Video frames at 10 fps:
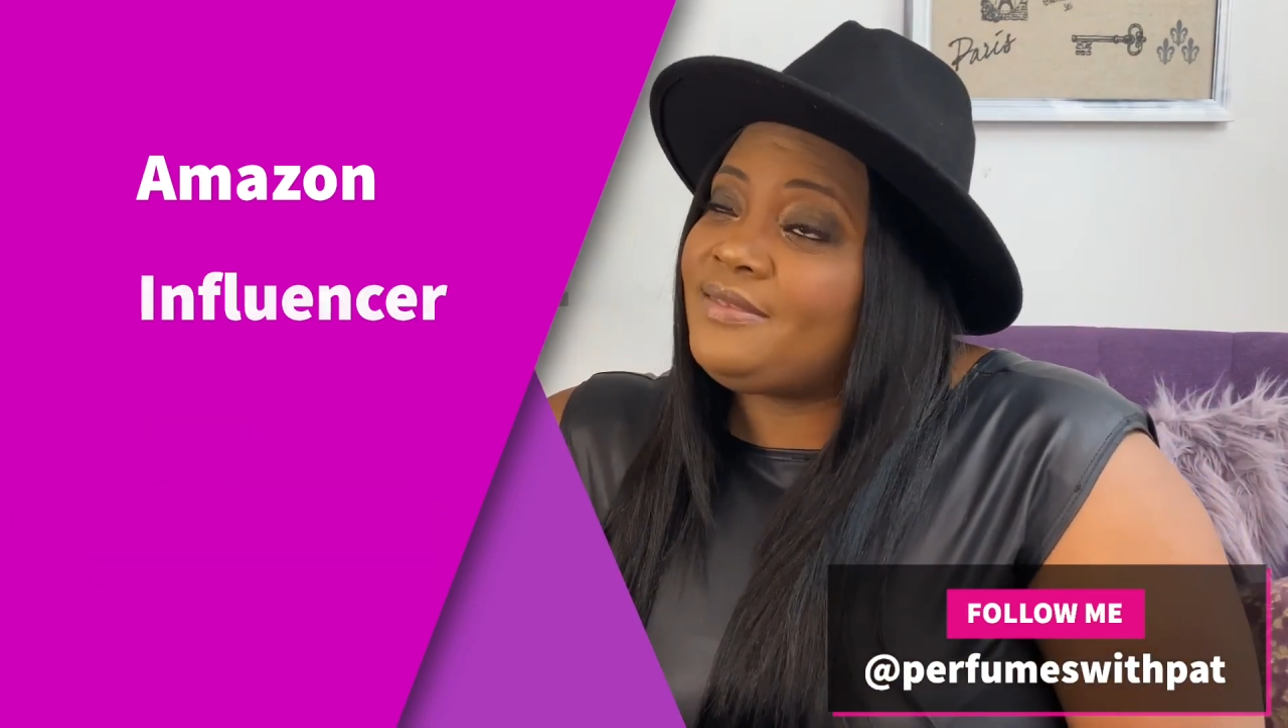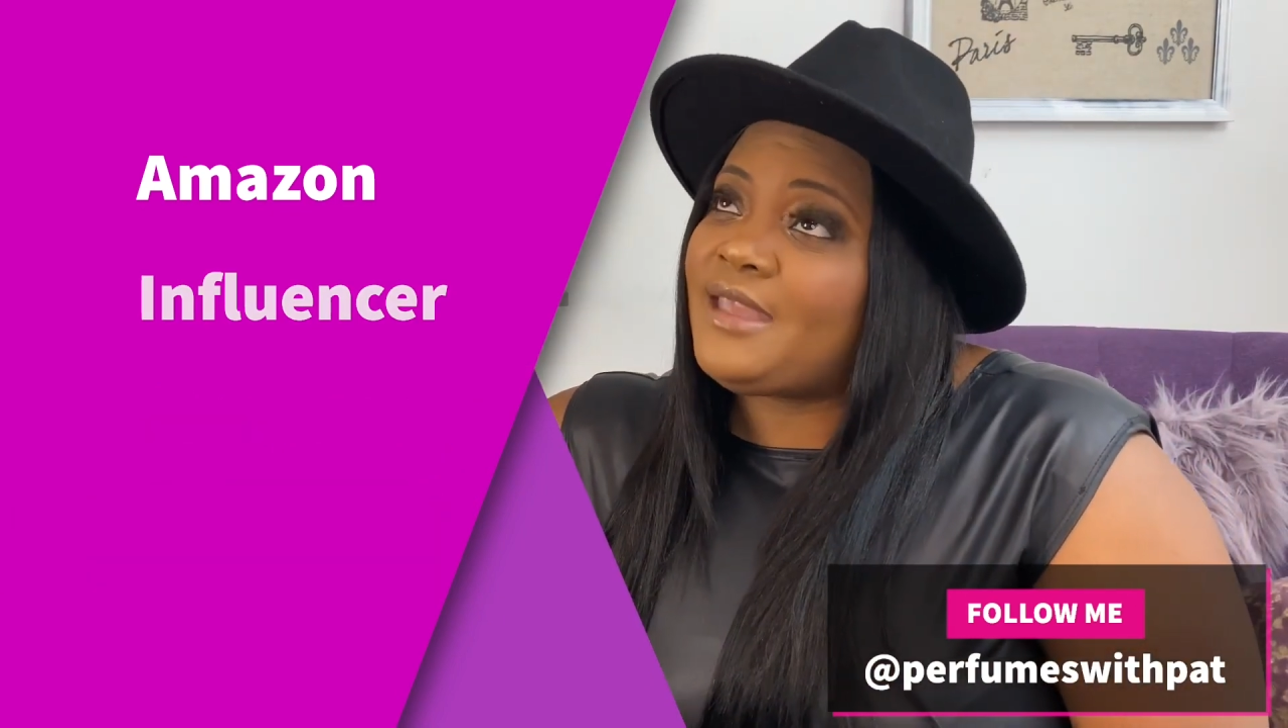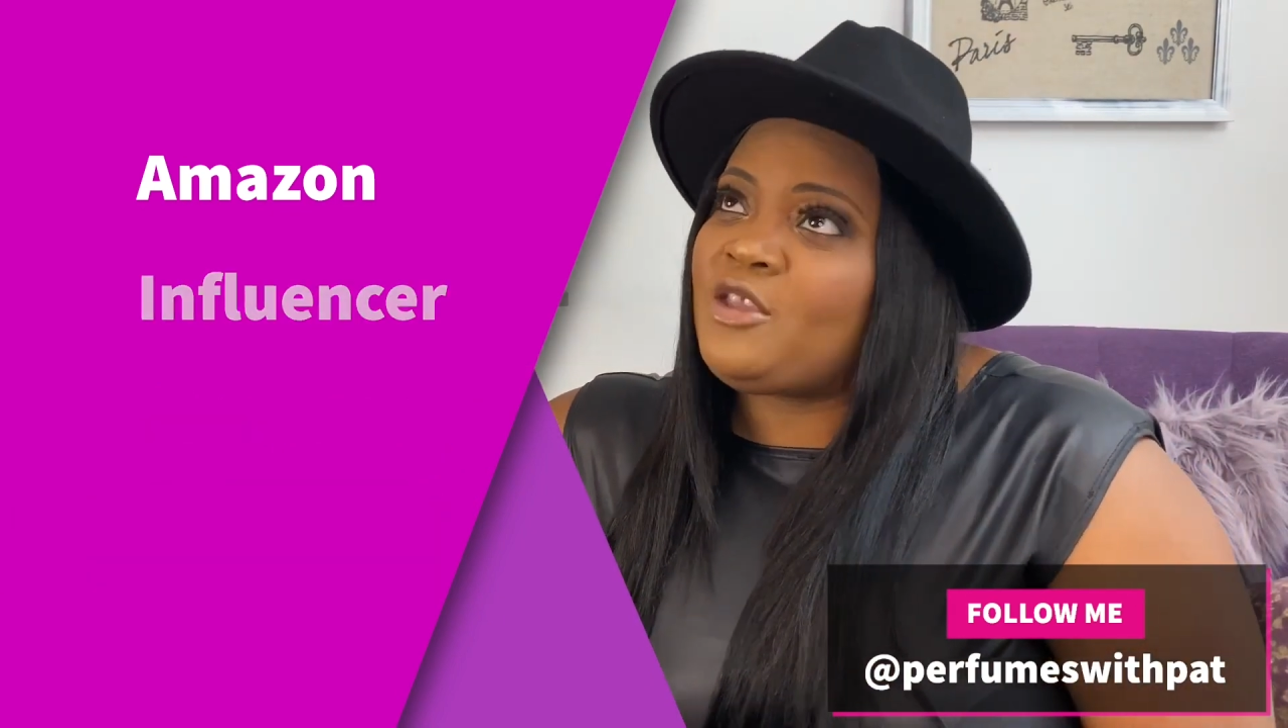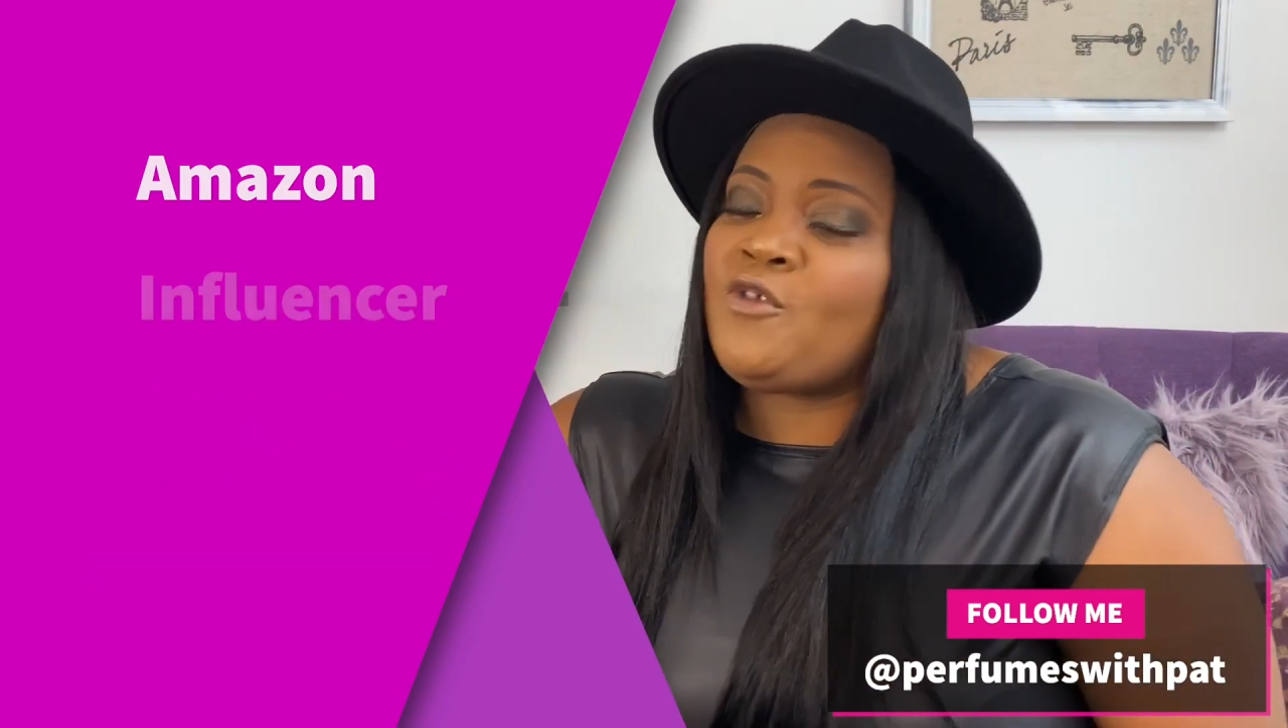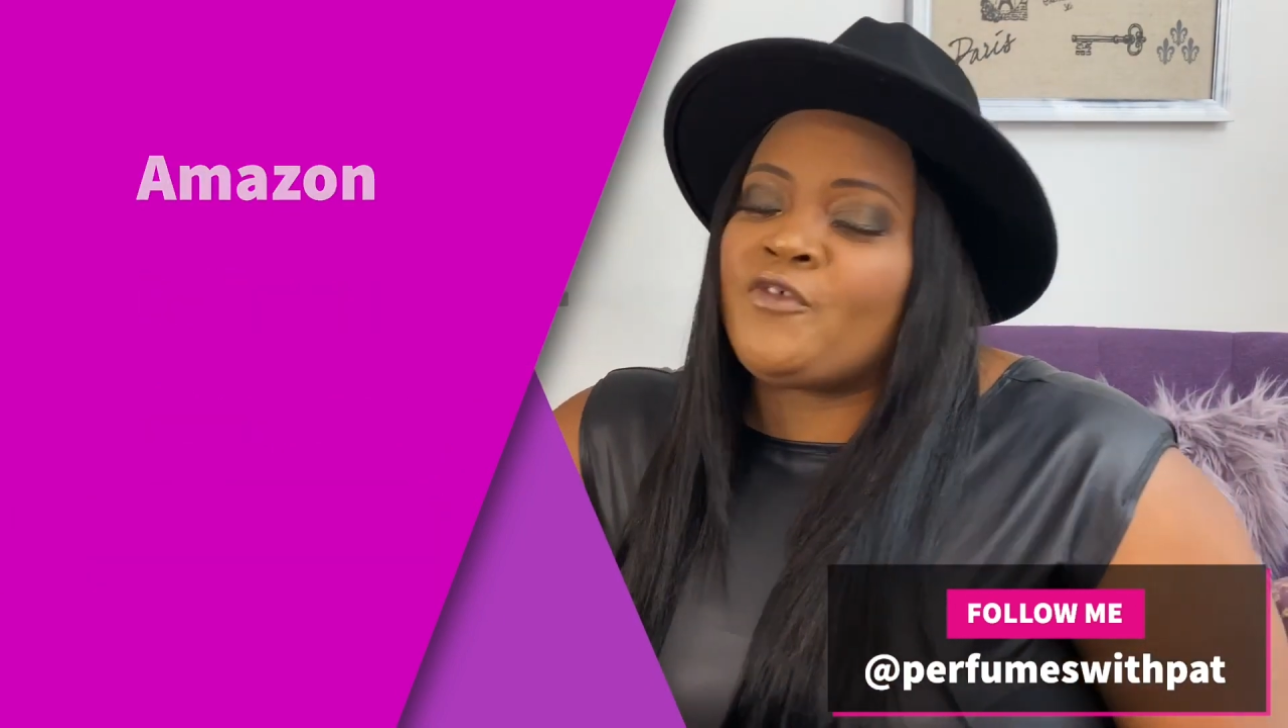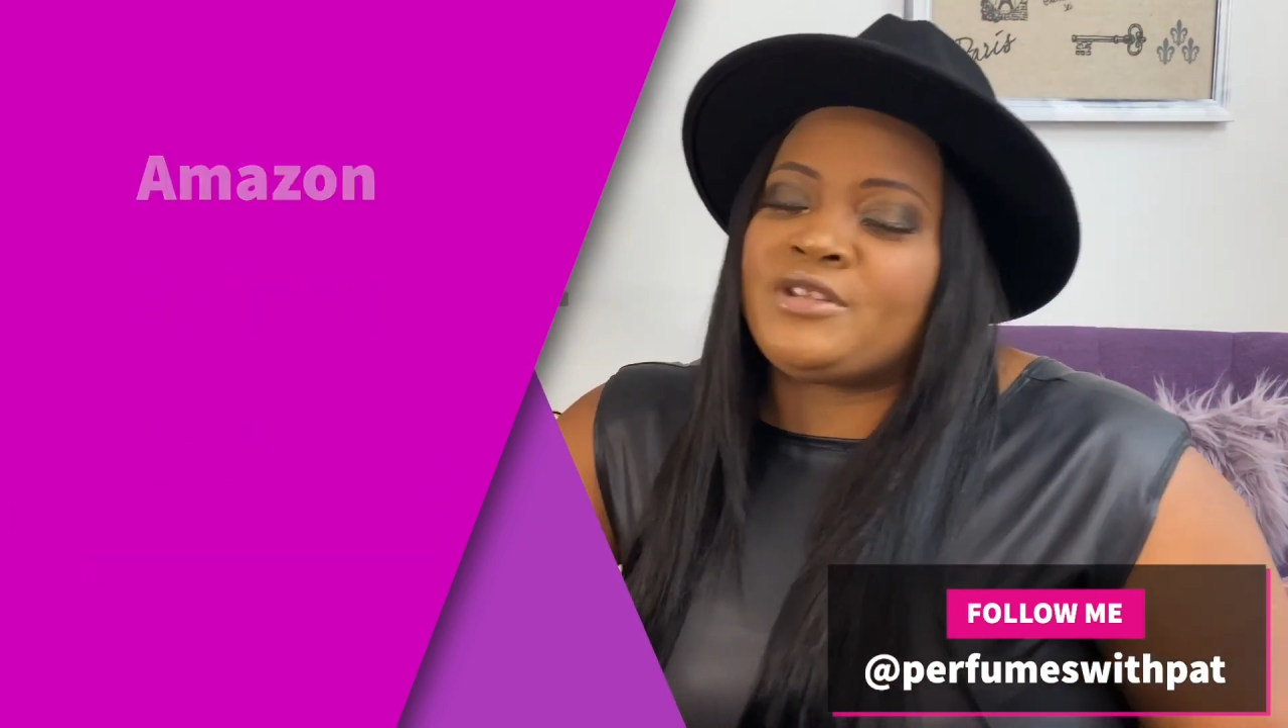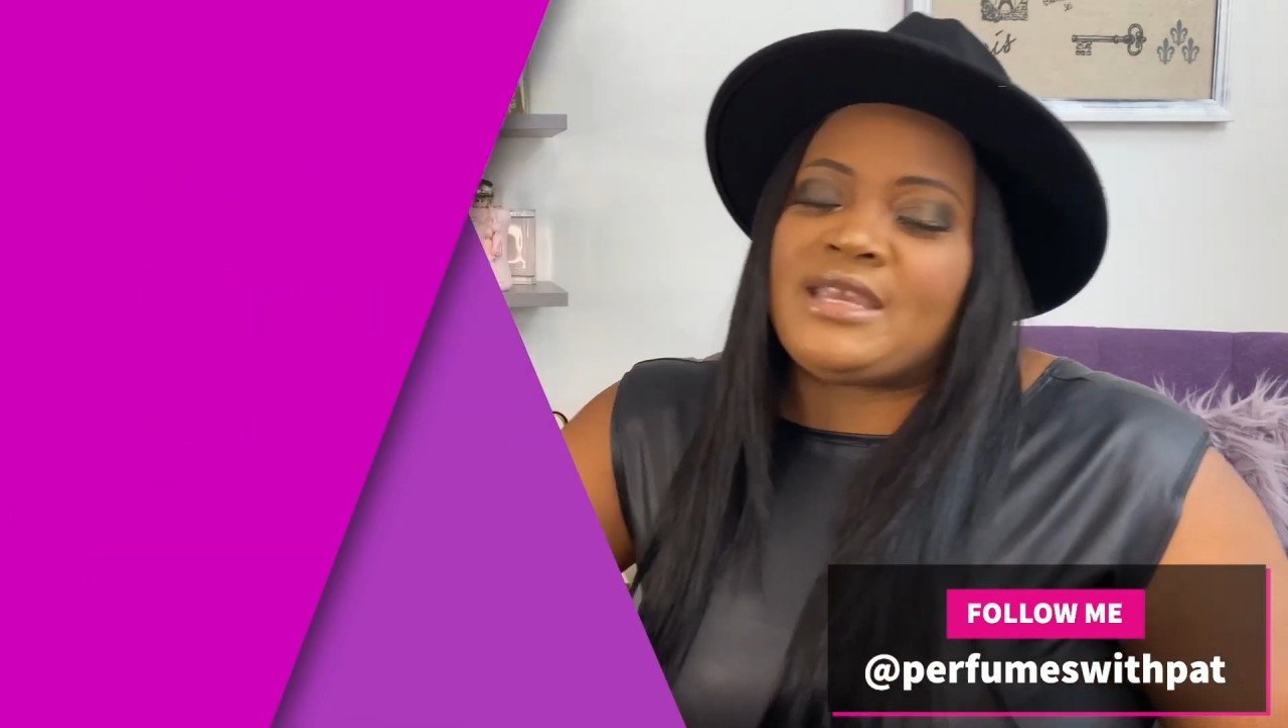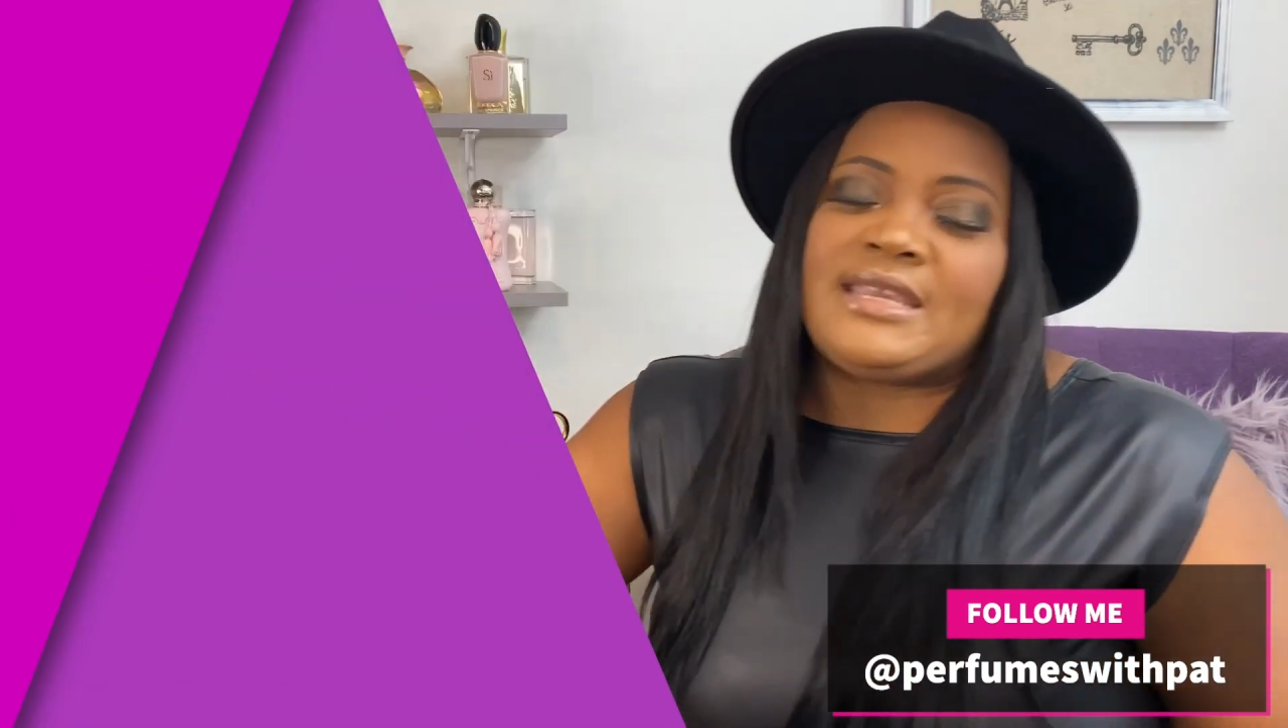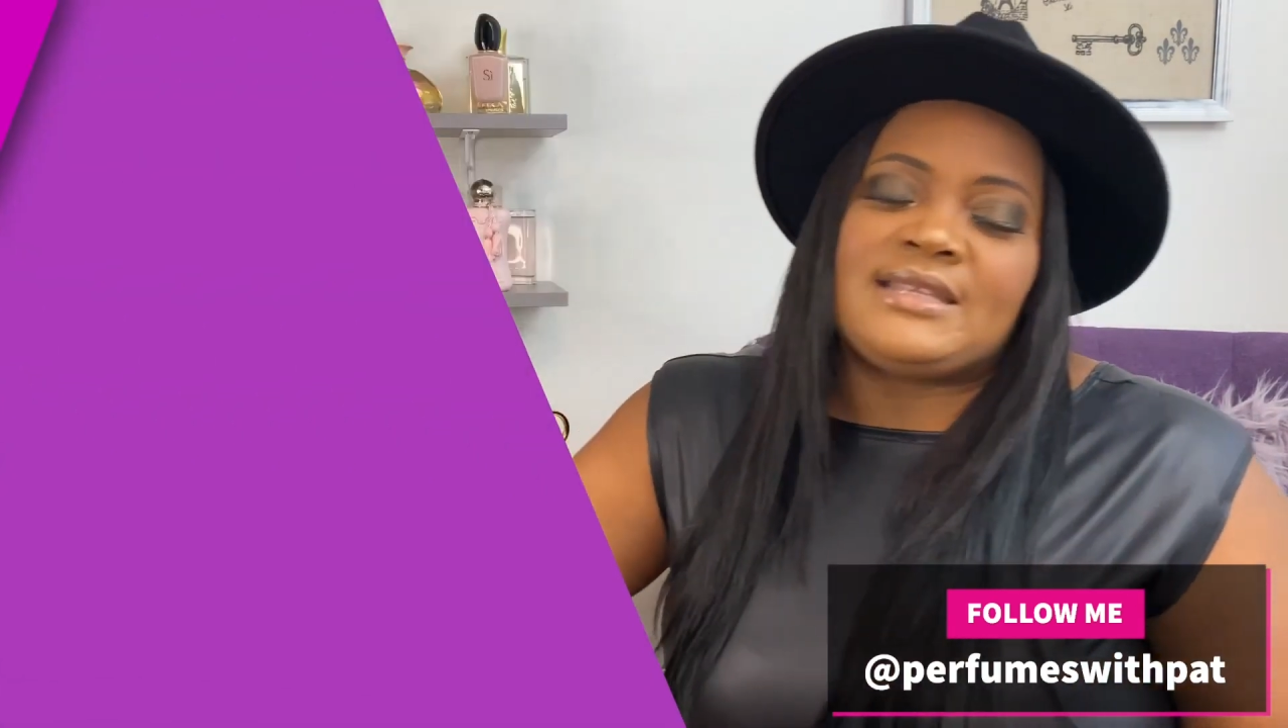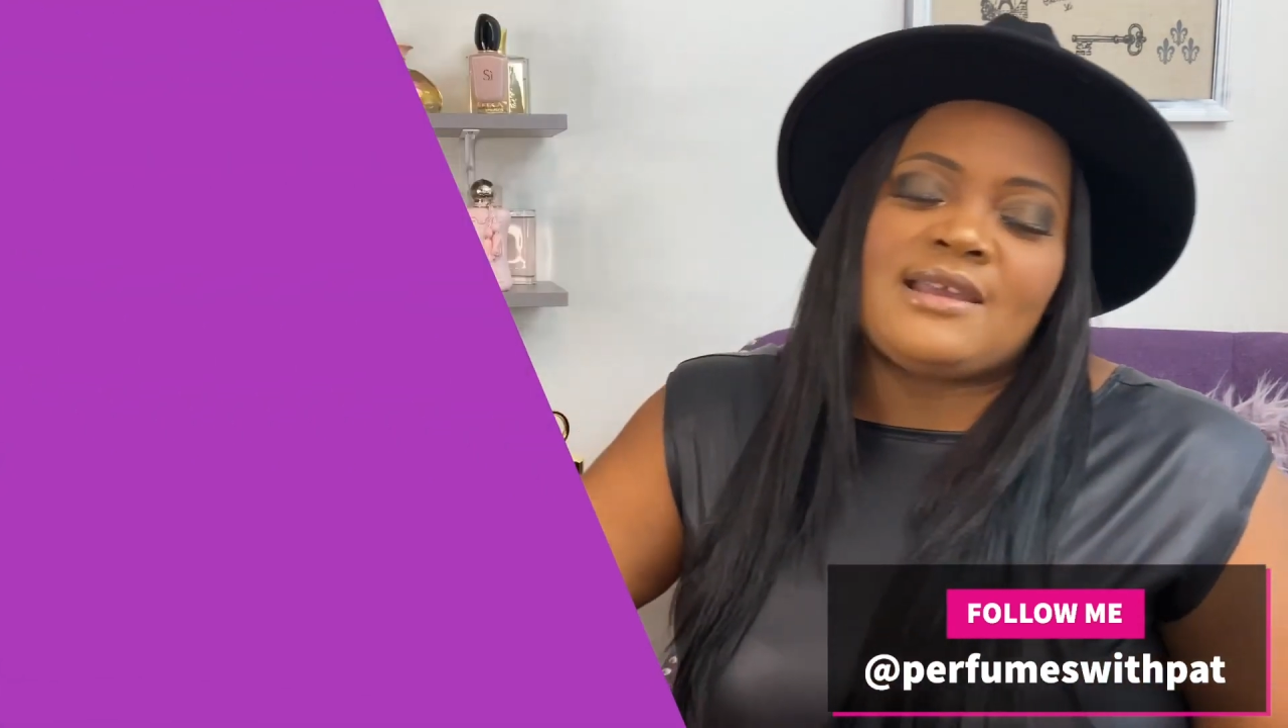Thank you for taking